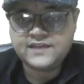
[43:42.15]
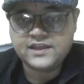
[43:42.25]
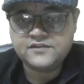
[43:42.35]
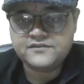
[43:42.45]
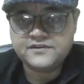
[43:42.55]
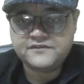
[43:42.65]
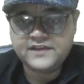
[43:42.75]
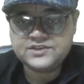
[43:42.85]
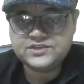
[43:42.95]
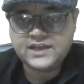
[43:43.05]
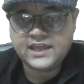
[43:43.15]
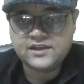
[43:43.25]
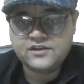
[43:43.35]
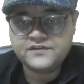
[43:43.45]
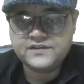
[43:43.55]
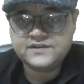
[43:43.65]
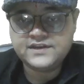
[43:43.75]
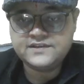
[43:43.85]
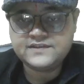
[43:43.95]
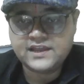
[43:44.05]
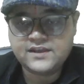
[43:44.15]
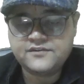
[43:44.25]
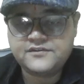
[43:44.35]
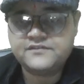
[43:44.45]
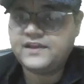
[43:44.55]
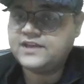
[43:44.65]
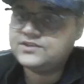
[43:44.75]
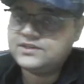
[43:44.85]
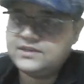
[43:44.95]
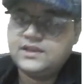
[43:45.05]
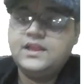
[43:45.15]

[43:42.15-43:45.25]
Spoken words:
angle of reflection, angle of incidence, angle of reflection.